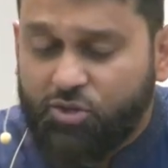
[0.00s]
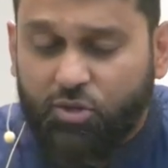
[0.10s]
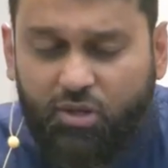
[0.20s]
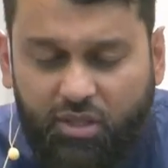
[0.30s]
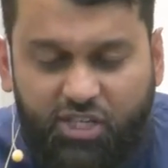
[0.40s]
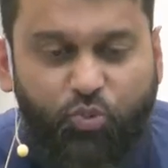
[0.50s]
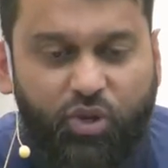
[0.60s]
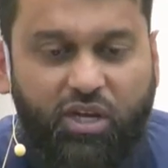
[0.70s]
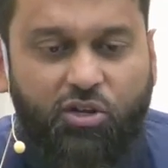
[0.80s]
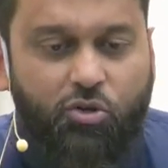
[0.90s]
So the least
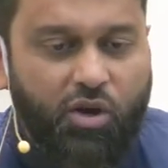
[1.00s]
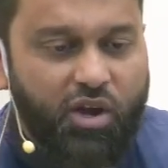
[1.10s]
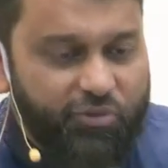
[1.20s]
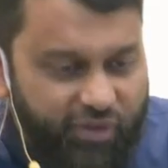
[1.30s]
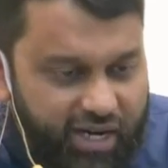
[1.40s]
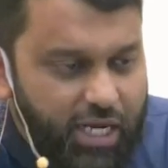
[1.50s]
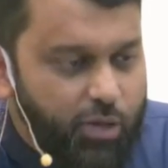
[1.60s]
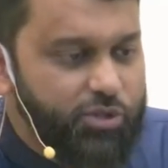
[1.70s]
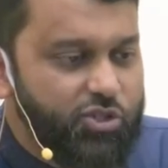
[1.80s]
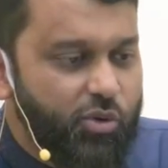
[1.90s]
we can do, find
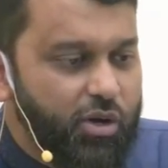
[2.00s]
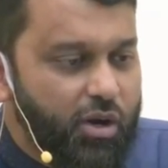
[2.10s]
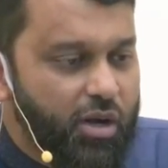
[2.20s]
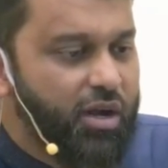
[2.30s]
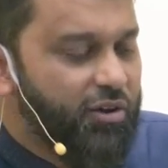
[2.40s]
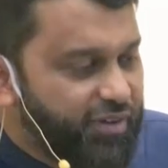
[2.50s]
out what's going on,